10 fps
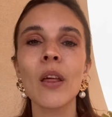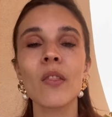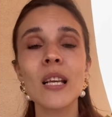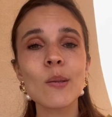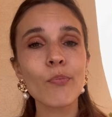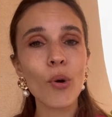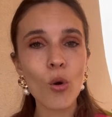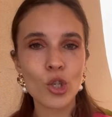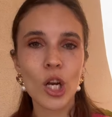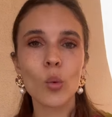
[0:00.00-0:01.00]
This
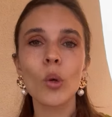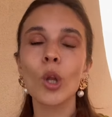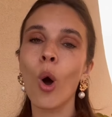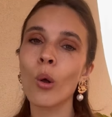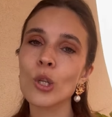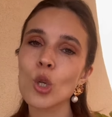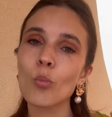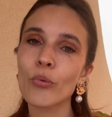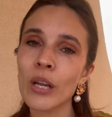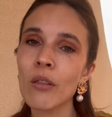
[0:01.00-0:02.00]
project will also
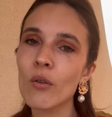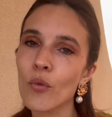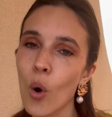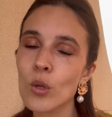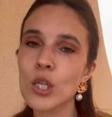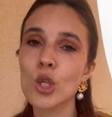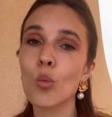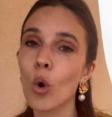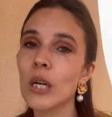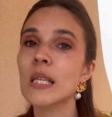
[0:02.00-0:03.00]
bring the roads
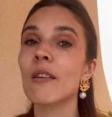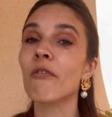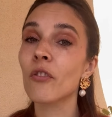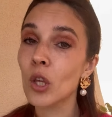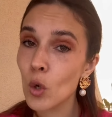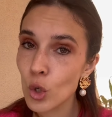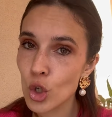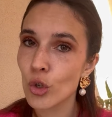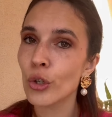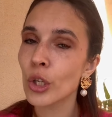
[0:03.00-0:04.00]
towards the
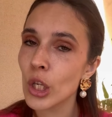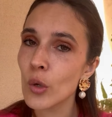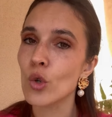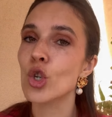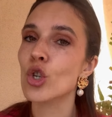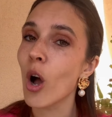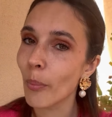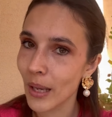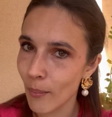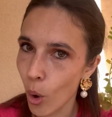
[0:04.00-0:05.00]
future new
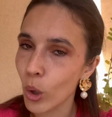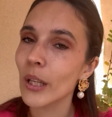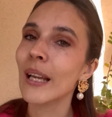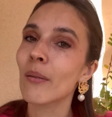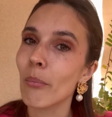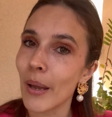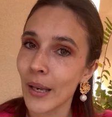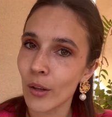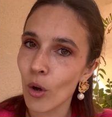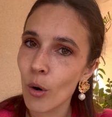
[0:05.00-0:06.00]
shopping mall in
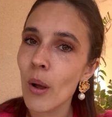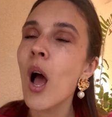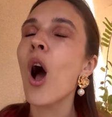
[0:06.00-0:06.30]
Benidorm.